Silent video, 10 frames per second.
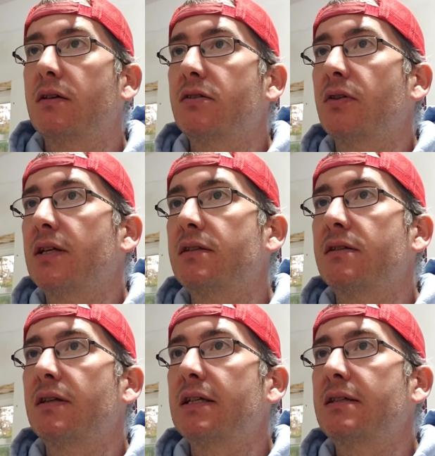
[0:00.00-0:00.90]
So
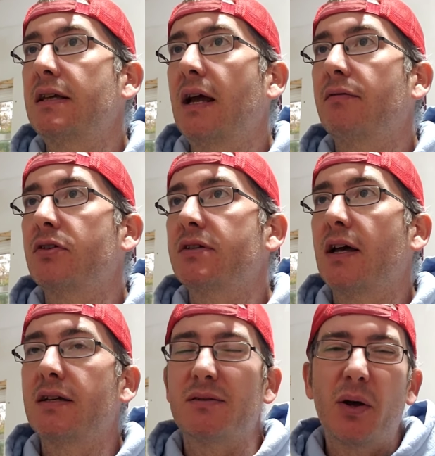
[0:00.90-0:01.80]
that's the average
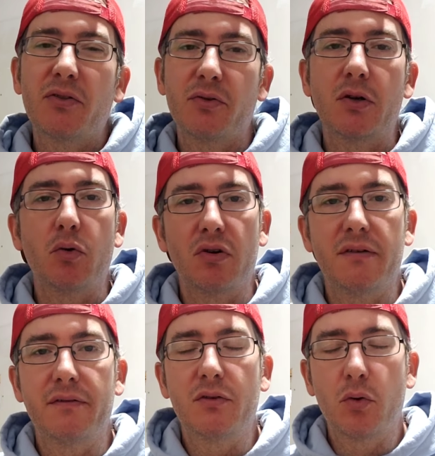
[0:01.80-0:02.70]
size. About
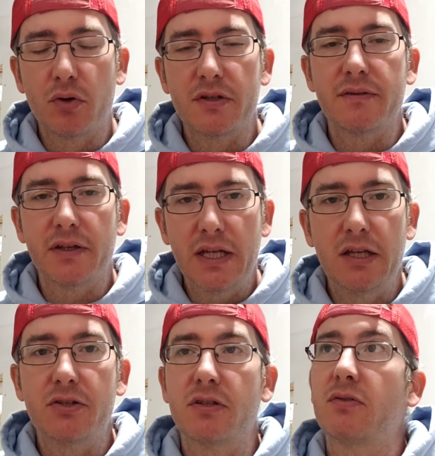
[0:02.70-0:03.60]
3/4 of an
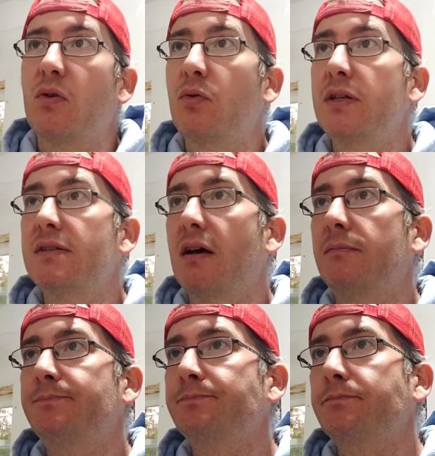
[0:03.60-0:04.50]
inch is what we sell.